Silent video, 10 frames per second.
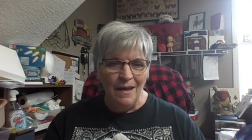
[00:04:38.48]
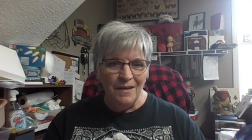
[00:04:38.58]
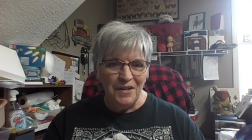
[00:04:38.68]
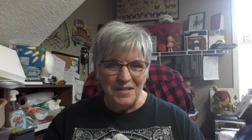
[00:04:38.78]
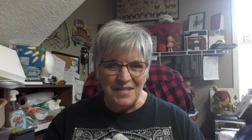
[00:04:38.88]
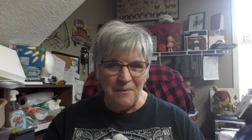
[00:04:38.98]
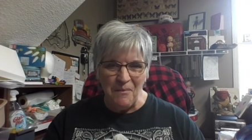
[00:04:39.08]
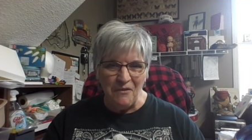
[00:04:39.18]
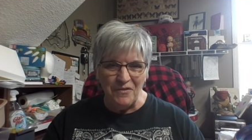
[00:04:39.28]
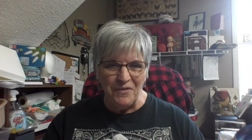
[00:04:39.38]
cut some
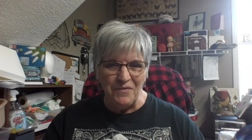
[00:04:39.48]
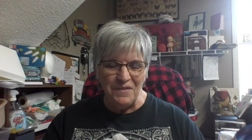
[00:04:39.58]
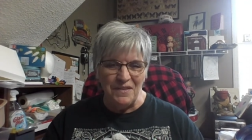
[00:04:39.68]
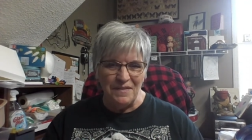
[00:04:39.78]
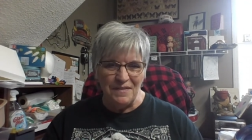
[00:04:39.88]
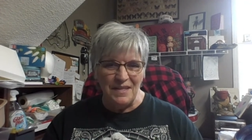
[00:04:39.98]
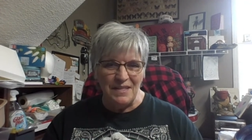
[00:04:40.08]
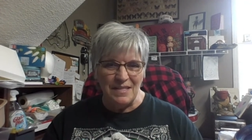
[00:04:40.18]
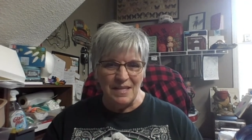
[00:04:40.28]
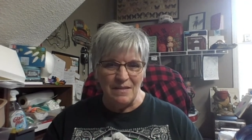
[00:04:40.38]
off of the
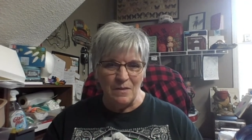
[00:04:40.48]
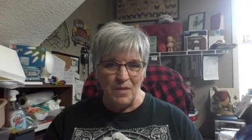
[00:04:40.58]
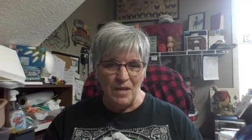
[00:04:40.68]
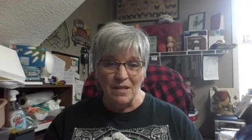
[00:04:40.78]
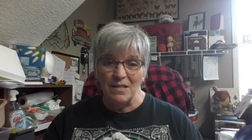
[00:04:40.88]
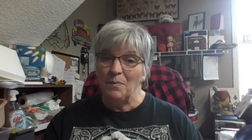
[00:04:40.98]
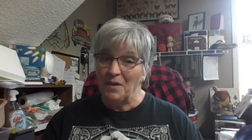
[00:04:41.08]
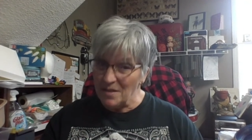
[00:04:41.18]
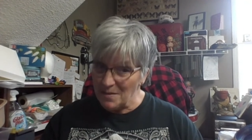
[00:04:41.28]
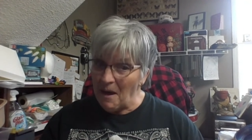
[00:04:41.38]
things at the bins,
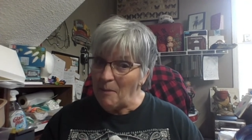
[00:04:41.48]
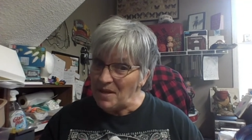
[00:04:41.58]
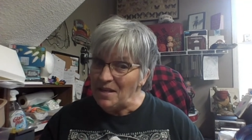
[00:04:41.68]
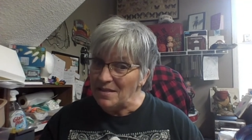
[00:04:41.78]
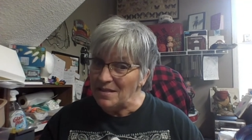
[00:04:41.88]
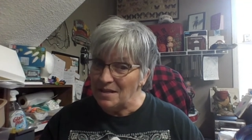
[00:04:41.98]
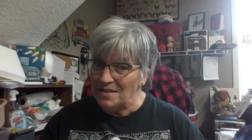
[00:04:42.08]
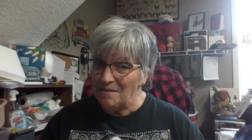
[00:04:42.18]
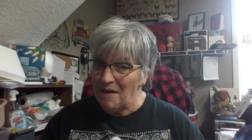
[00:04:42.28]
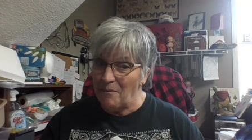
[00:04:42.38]
because my bins does
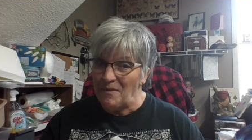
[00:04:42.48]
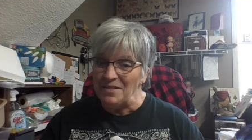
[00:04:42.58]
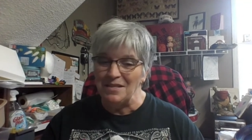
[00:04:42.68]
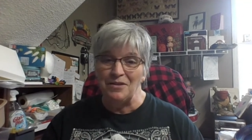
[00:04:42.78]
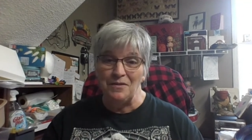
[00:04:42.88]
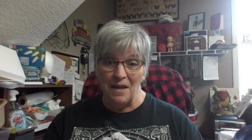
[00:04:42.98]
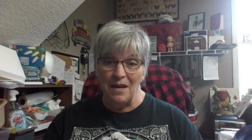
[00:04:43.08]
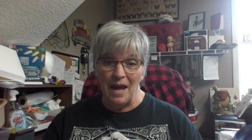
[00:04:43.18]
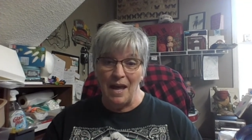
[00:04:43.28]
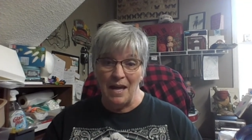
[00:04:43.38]
allow me to do that.
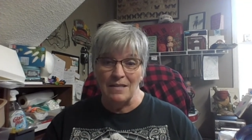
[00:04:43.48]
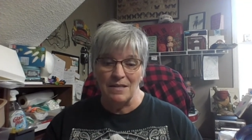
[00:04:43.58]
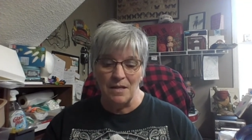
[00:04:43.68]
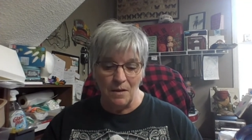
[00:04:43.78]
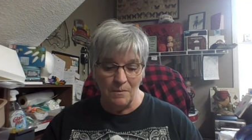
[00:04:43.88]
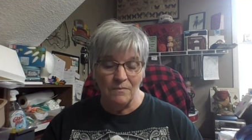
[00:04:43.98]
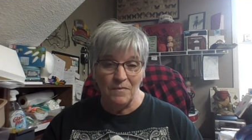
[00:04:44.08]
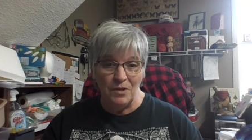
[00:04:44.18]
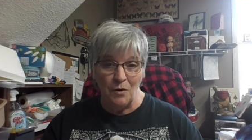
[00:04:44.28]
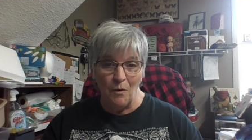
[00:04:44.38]
I asked them,
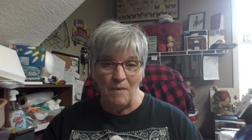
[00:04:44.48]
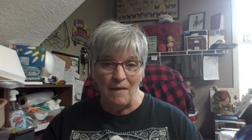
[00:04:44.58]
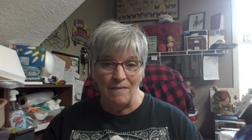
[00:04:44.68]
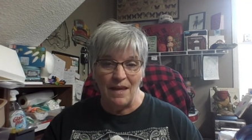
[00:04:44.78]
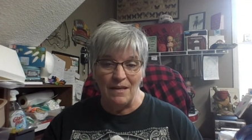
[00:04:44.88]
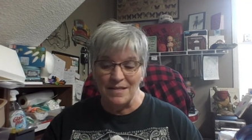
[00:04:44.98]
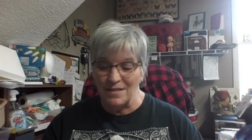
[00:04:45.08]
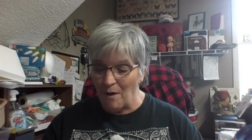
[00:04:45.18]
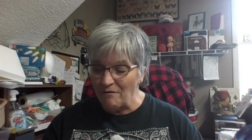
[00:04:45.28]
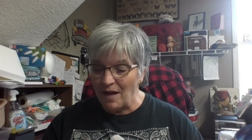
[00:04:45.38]
you know, about that, and so
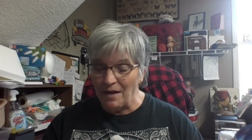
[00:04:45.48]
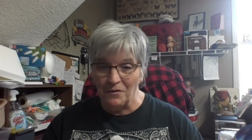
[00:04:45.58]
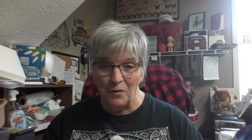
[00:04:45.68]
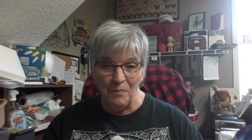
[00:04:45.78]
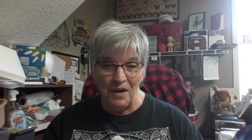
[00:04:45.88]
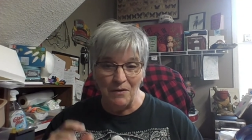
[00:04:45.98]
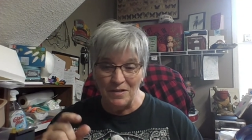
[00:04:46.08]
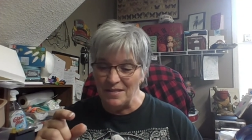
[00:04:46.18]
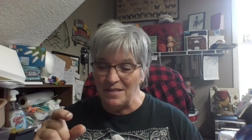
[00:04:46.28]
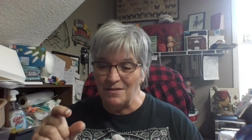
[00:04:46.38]
I've got a little pair of
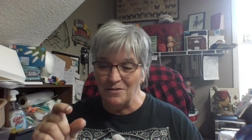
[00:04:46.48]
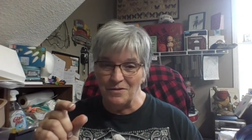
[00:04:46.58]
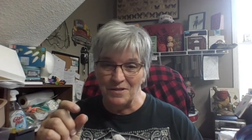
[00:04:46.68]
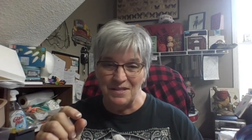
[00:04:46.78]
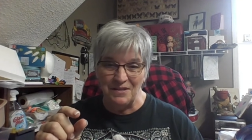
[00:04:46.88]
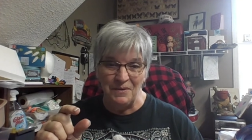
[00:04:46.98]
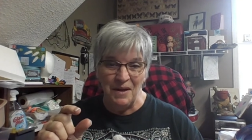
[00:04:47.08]
scissors. They're